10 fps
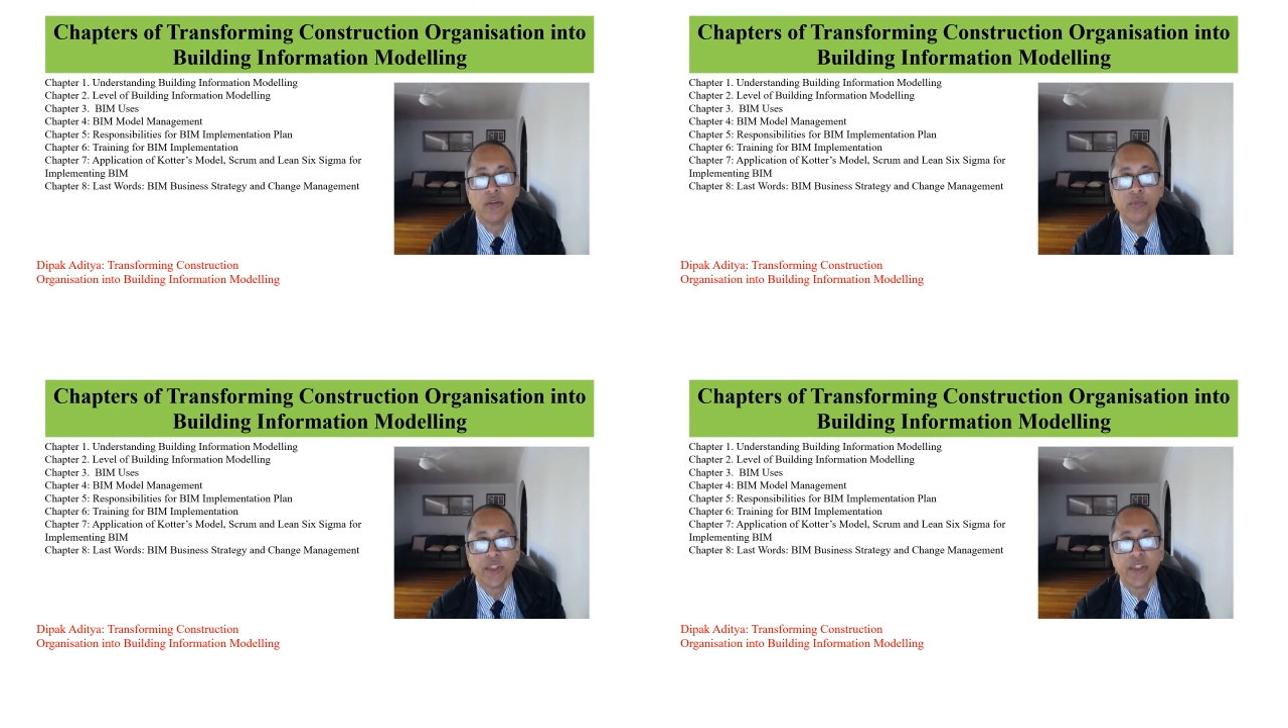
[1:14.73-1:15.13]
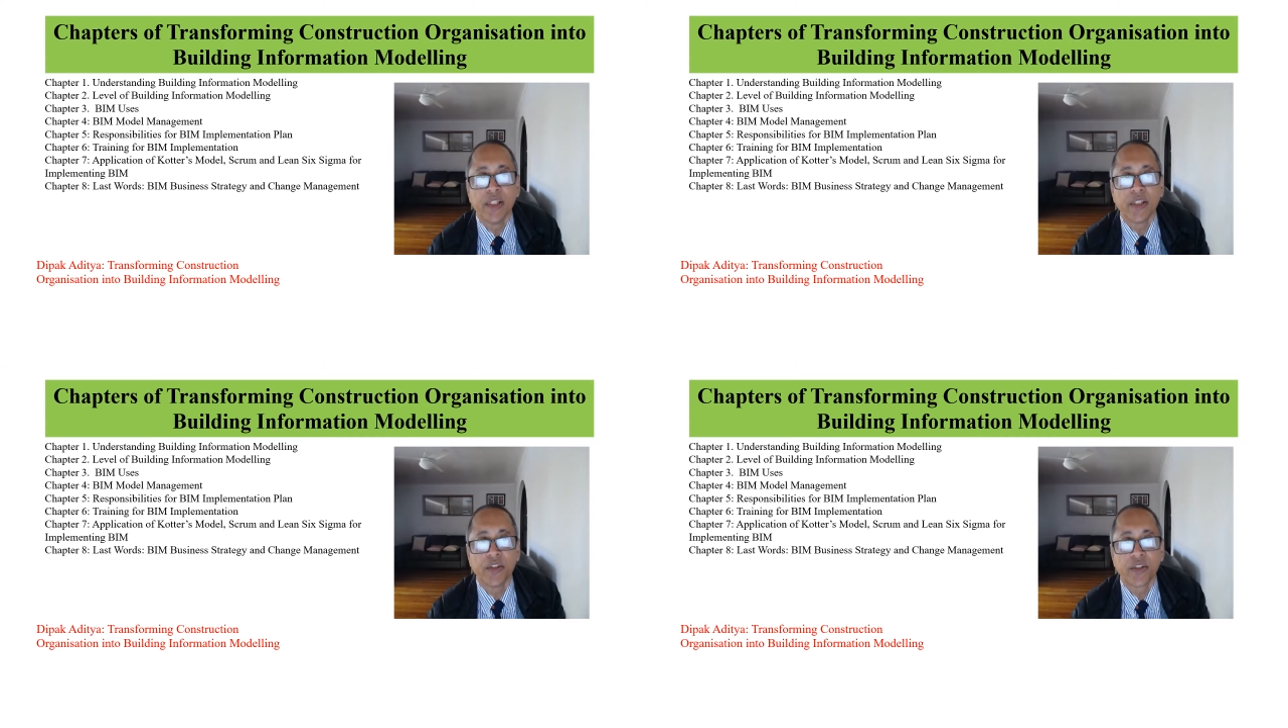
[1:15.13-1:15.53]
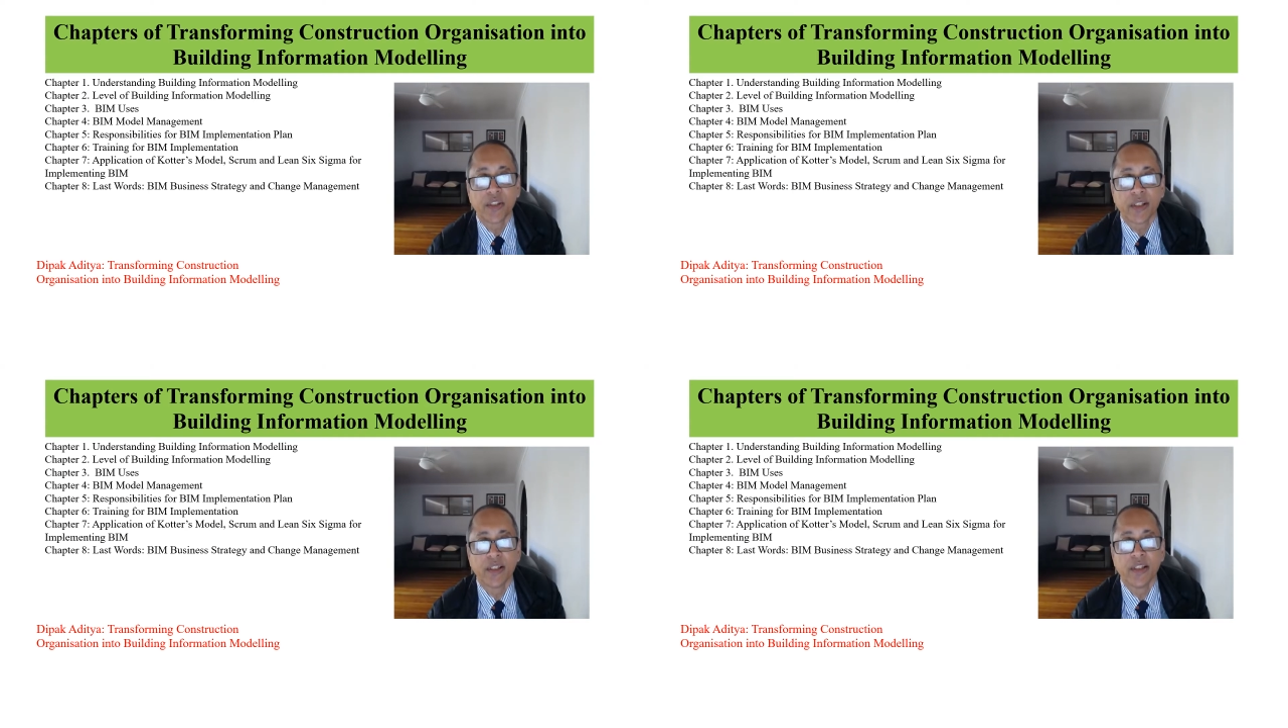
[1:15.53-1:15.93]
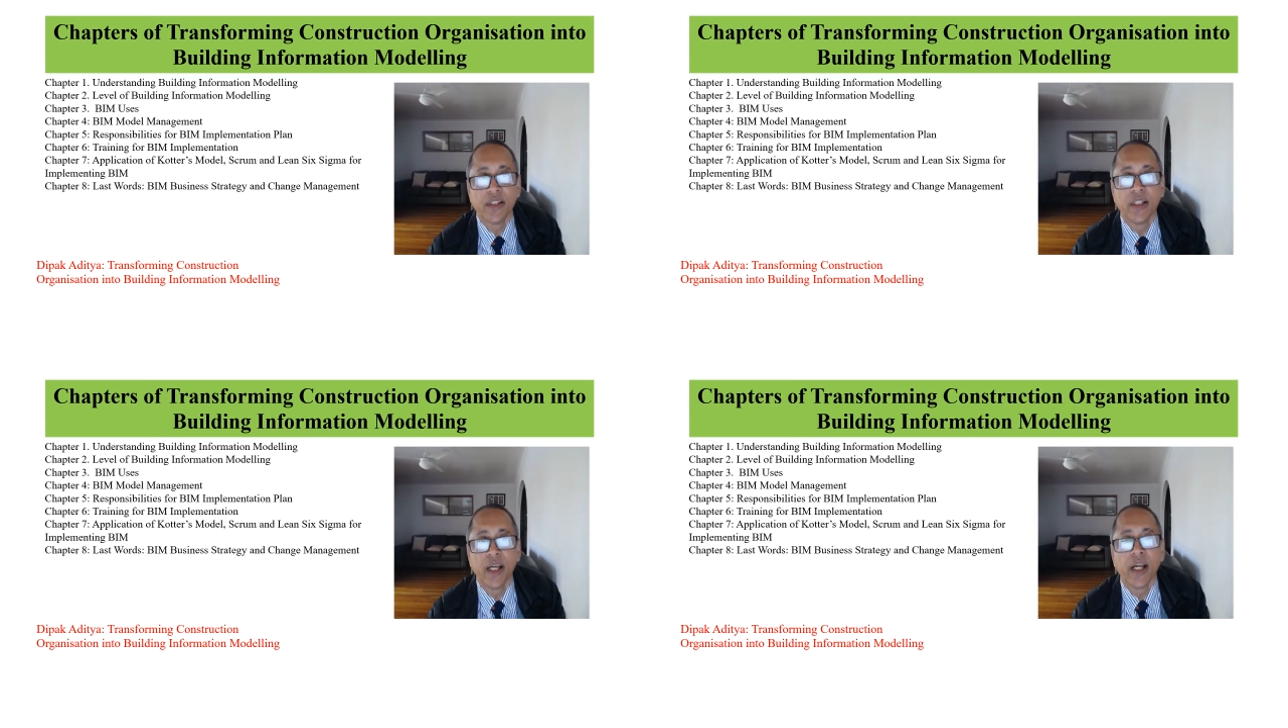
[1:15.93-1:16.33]
business
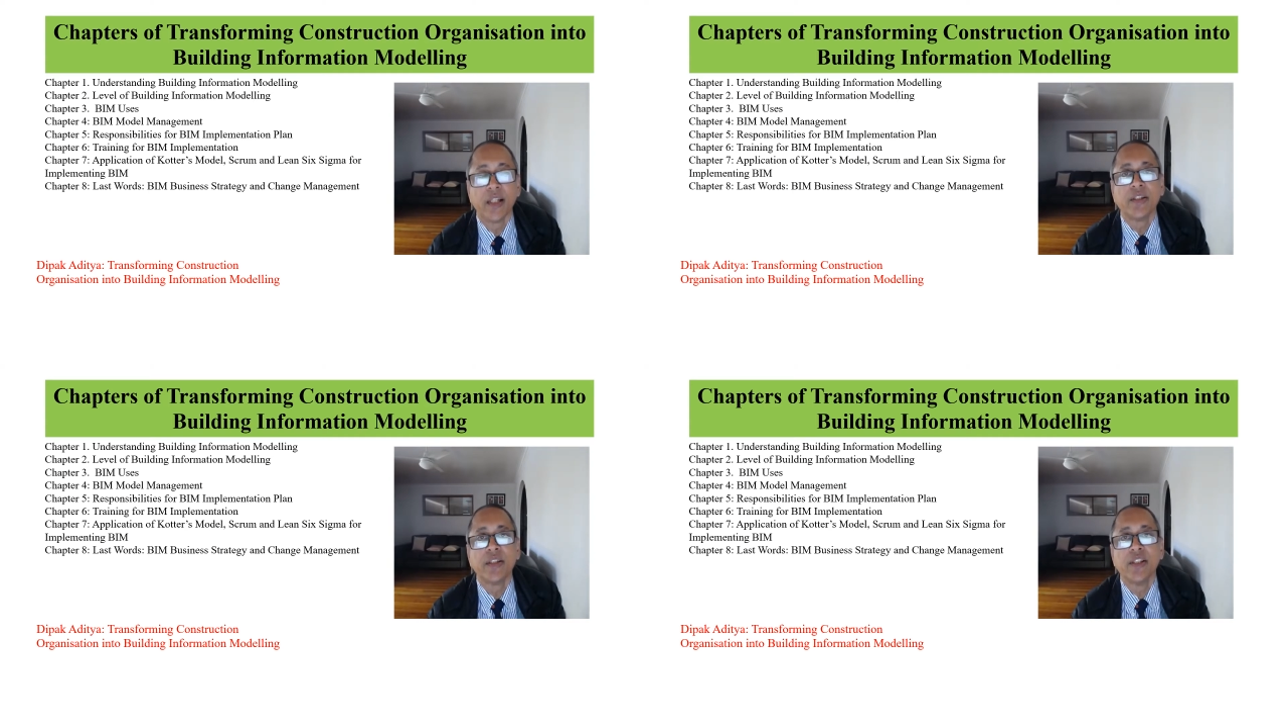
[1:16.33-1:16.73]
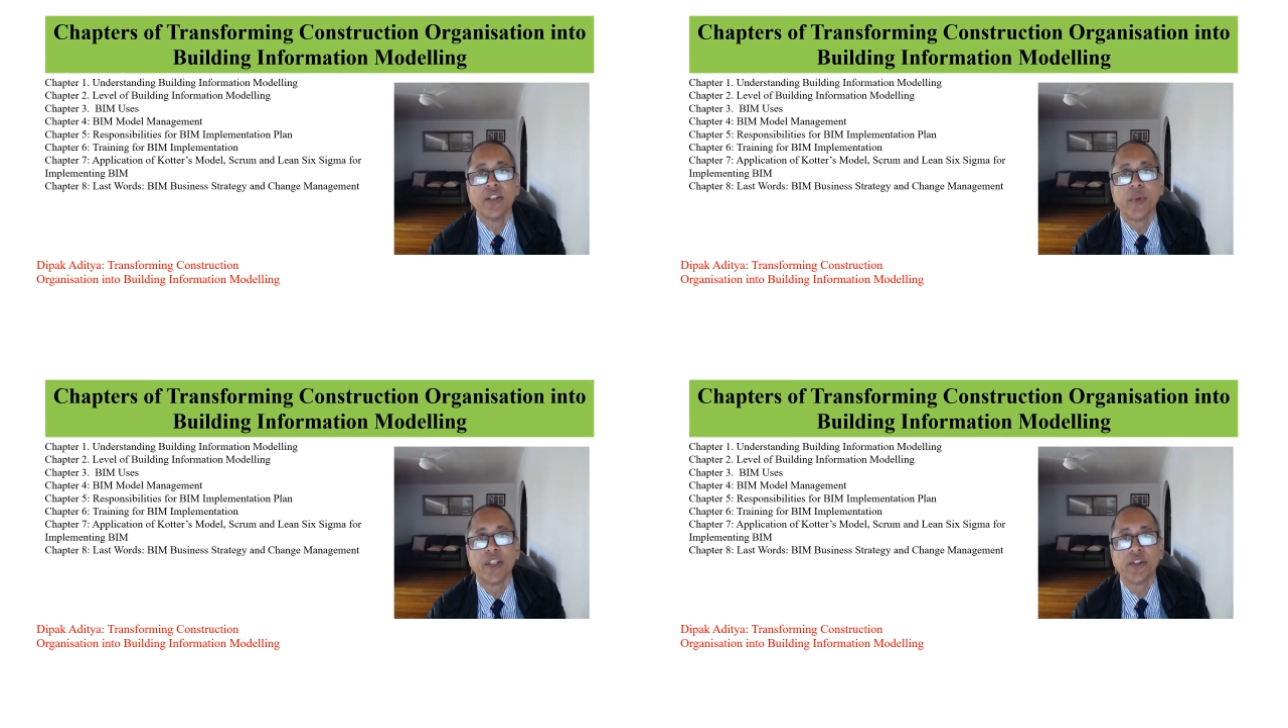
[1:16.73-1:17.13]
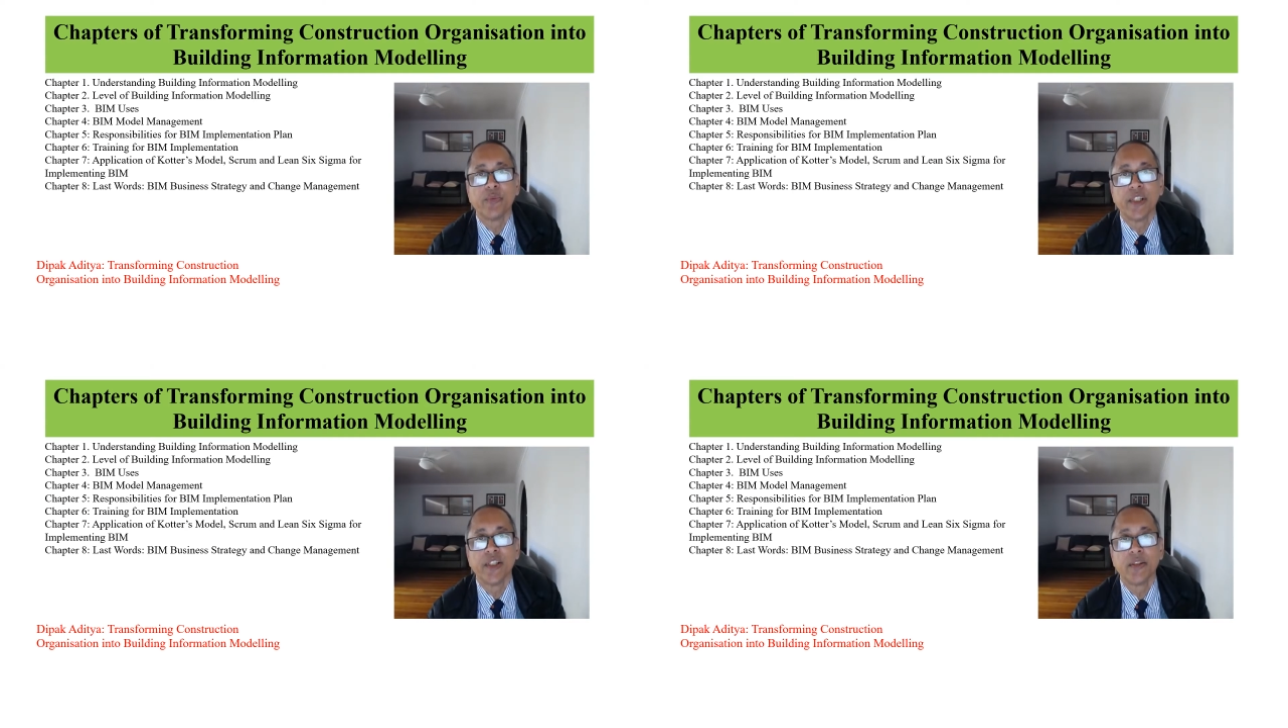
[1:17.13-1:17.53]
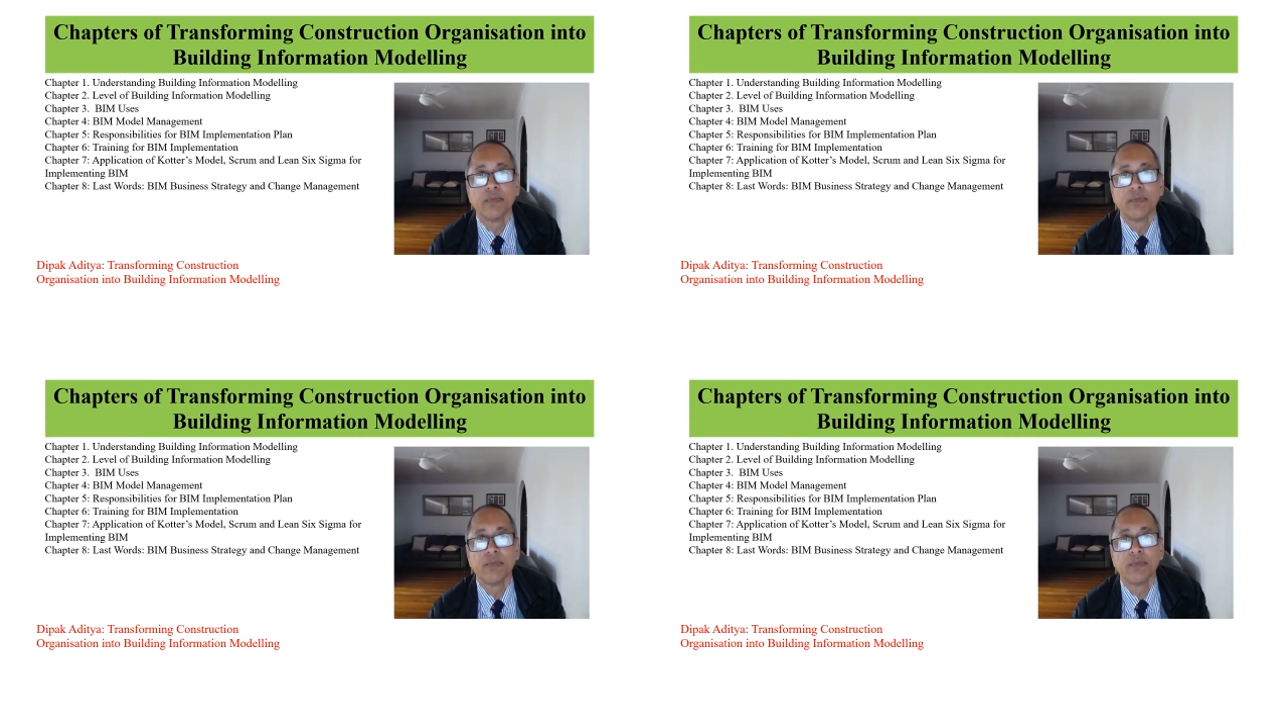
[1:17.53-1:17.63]
strategy and change management.